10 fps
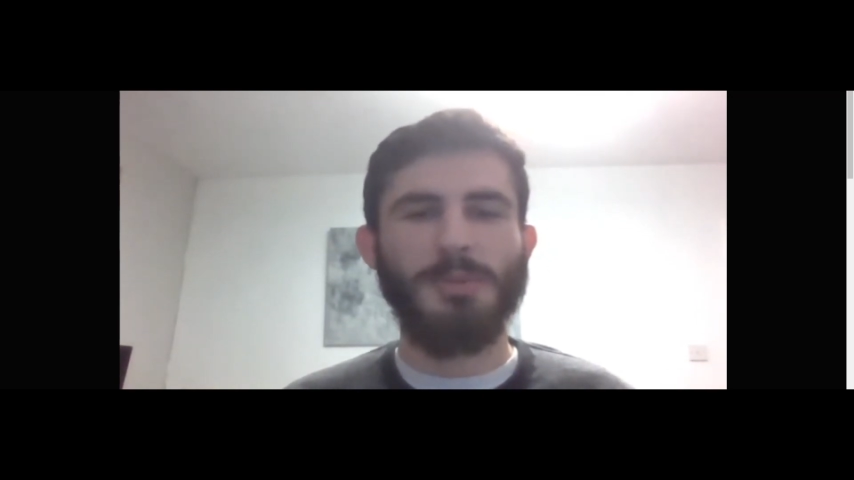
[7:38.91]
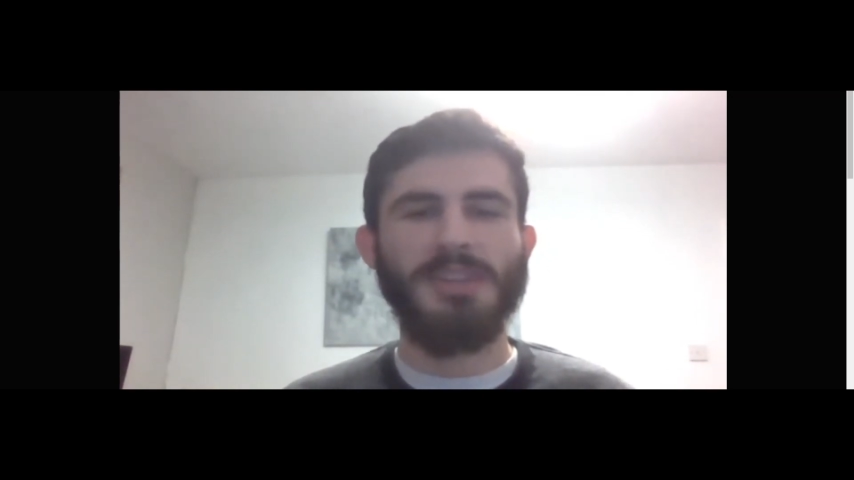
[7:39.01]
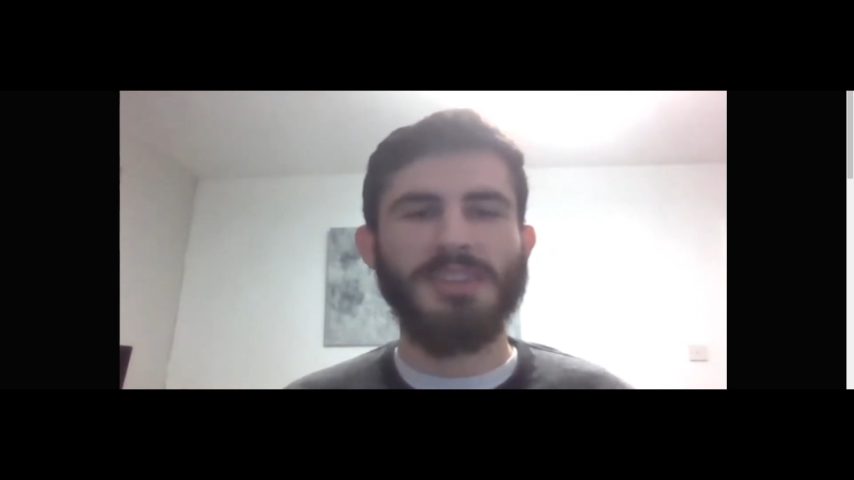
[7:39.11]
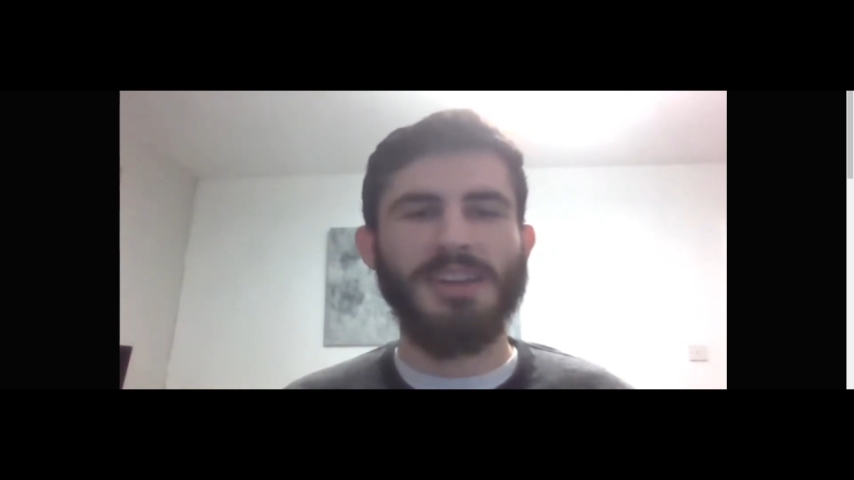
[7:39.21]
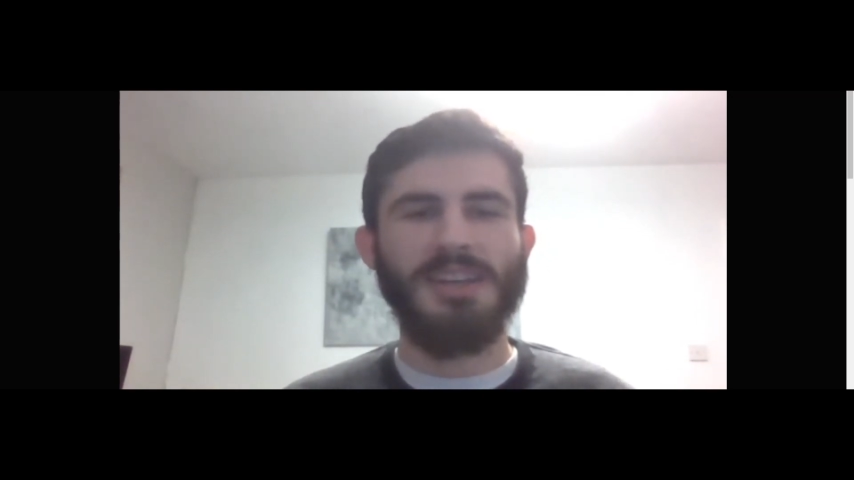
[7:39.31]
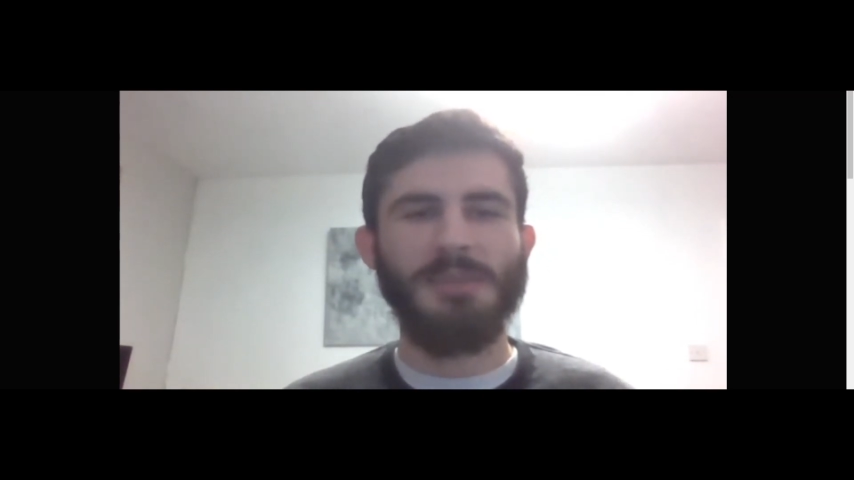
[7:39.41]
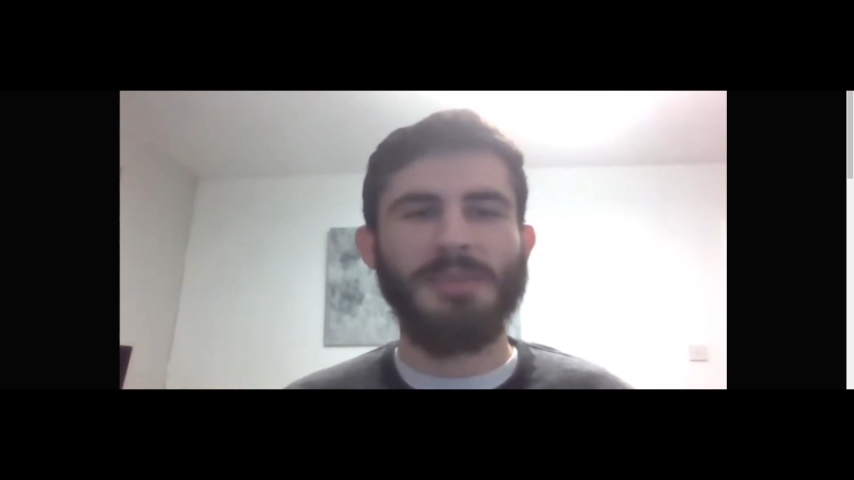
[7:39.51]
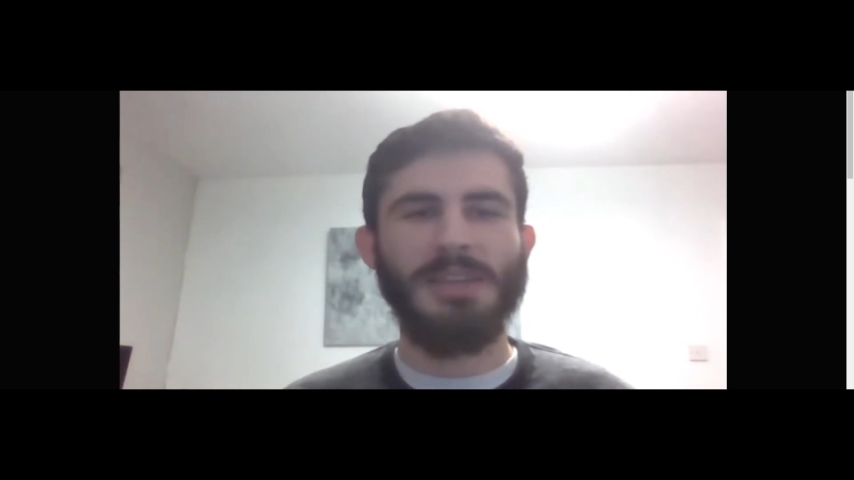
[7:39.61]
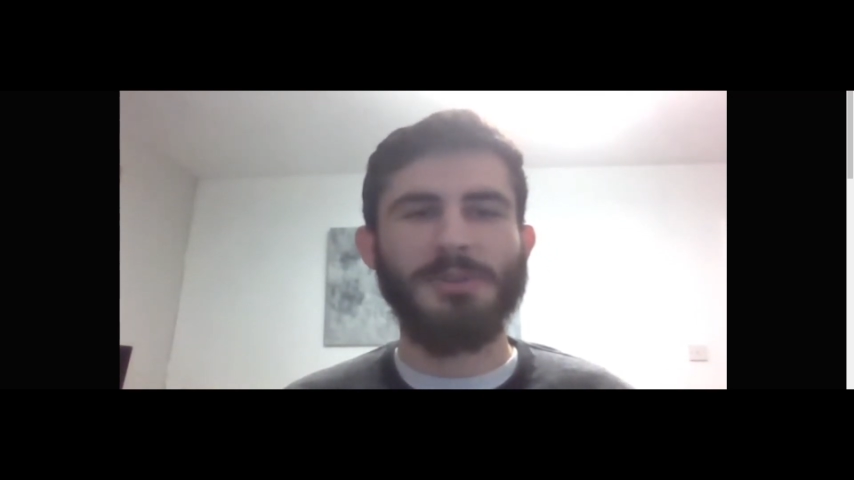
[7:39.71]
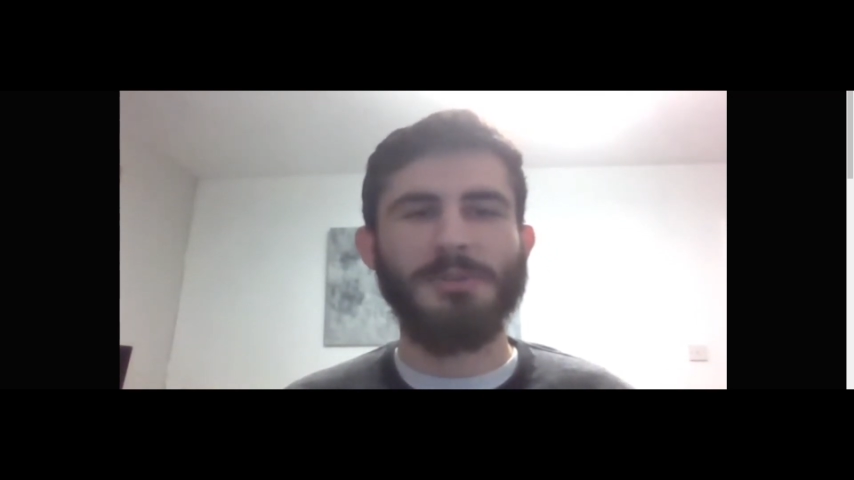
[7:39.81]
I'd probably
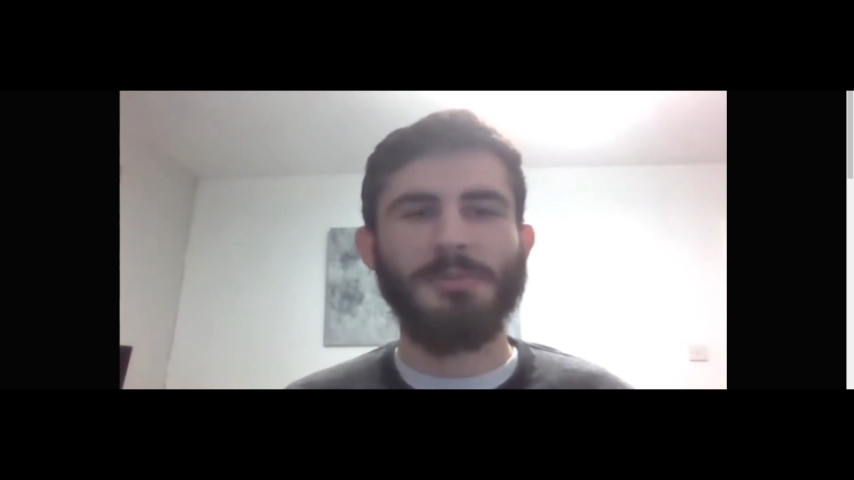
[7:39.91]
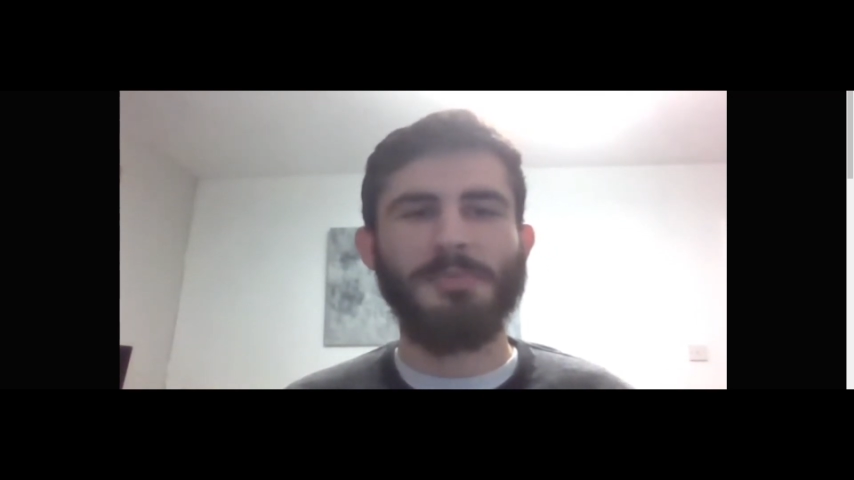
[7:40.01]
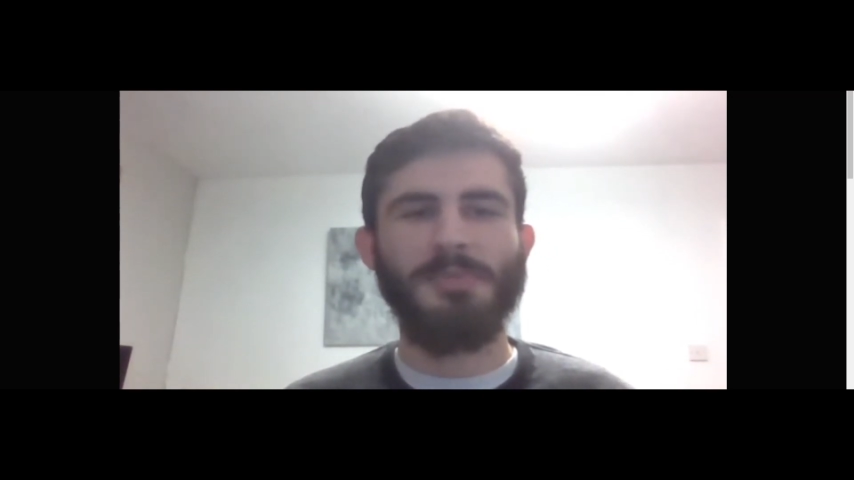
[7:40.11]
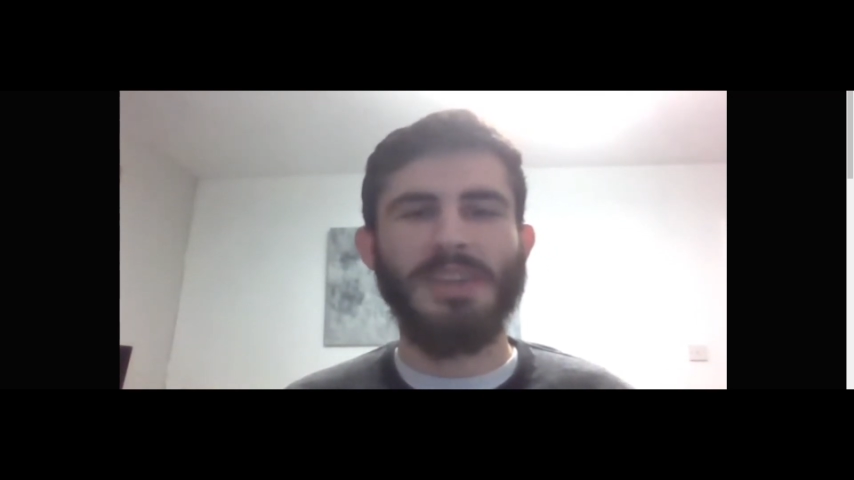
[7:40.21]
say him.